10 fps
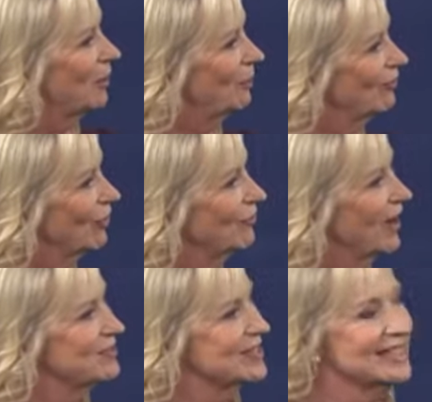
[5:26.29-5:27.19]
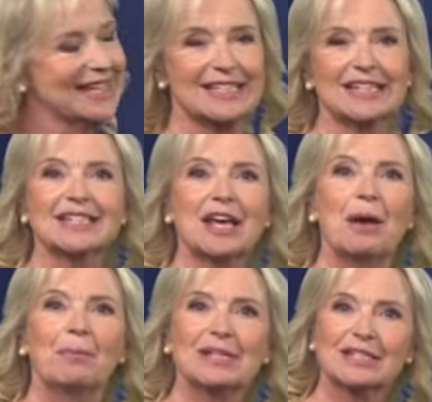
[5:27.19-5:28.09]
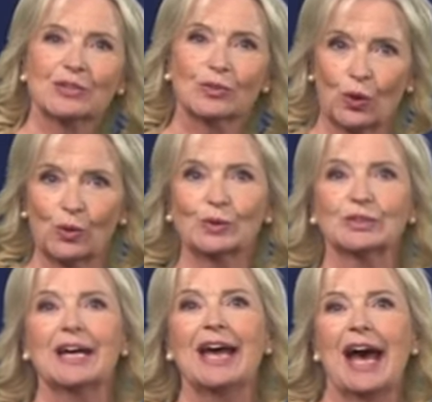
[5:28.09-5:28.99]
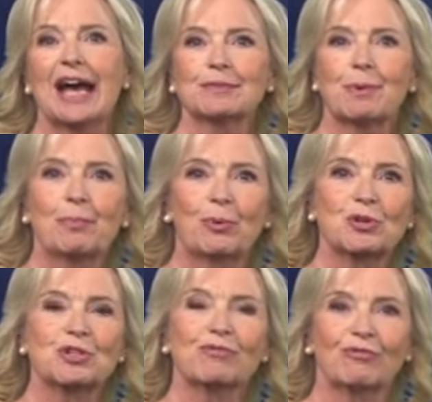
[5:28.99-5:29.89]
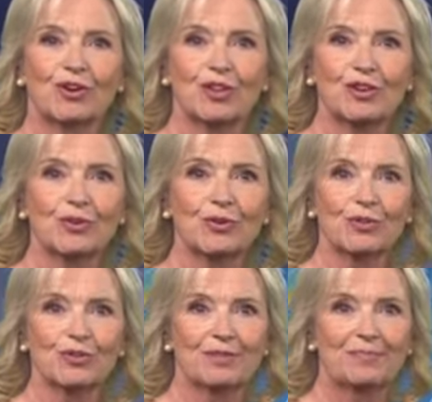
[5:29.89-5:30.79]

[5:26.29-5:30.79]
We've got 5s and 6s, but still cold as we push further north.